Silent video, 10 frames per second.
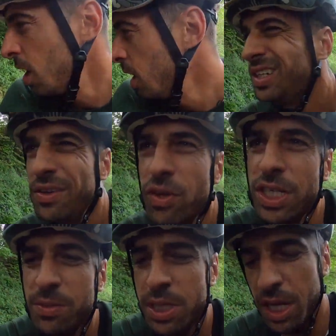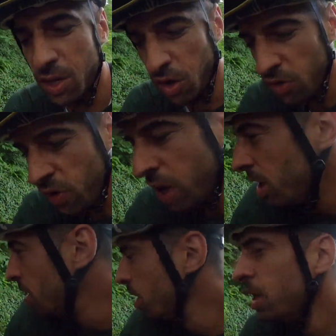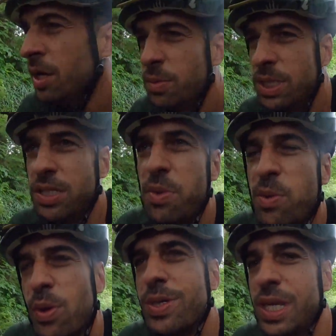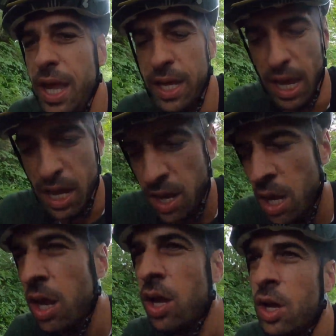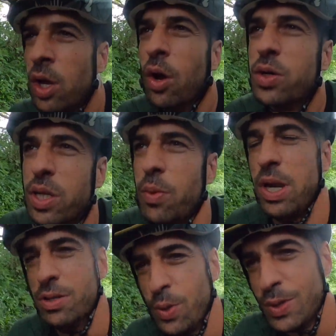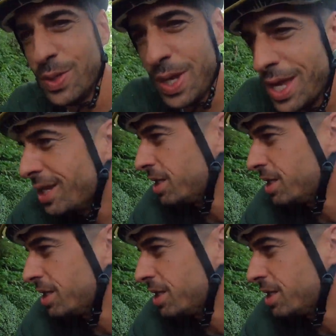So it didn't really seem to take off, but it doesn't mean we won't see it again, or someone else won't do it.